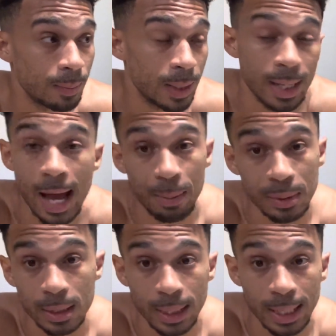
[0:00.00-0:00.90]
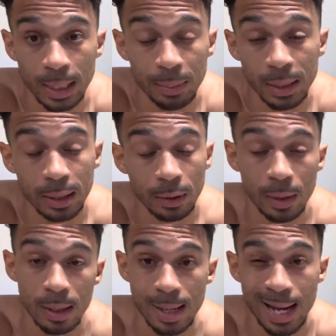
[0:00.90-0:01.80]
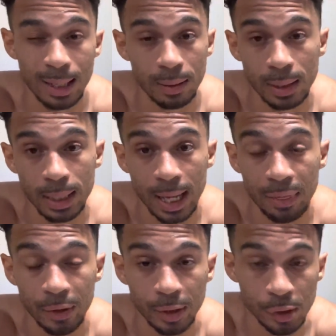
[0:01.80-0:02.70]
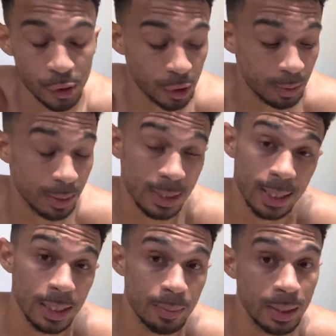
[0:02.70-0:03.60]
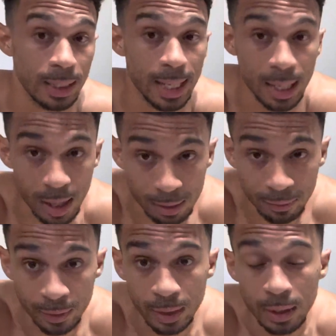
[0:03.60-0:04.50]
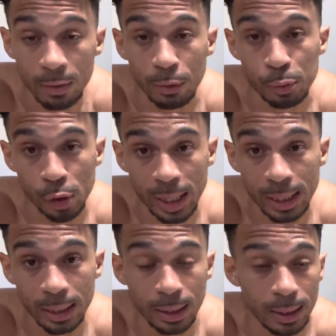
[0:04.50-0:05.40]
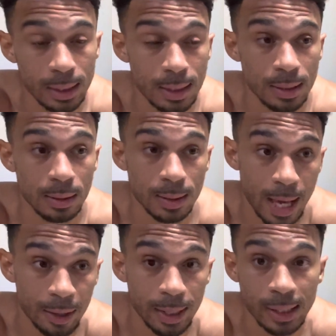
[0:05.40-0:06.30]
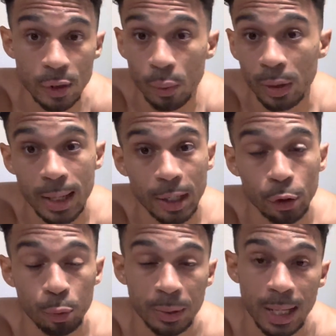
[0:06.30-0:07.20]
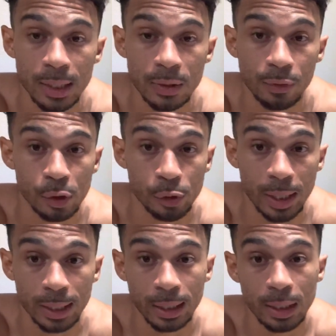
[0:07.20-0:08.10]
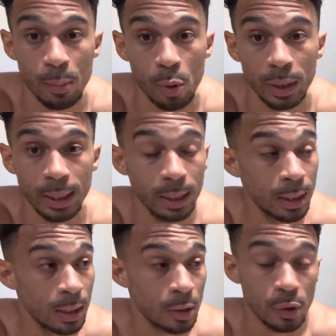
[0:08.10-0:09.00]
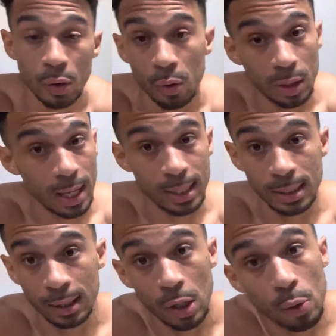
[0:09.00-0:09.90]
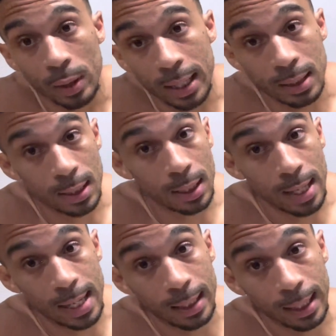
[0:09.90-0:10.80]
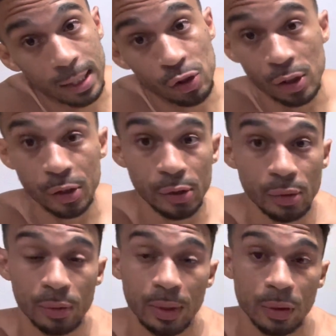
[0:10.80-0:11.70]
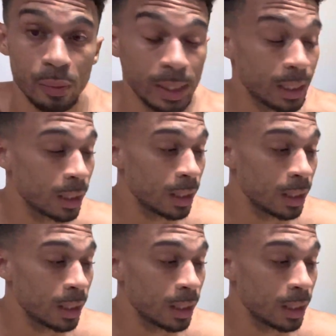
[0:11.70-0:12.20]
it happens and I end up eating around 9:30 or so, but today's been a day off from training. It's Saturday, so we only had a group class for training in the morning, so no clients. They go late into the night like I usually do throughout the week,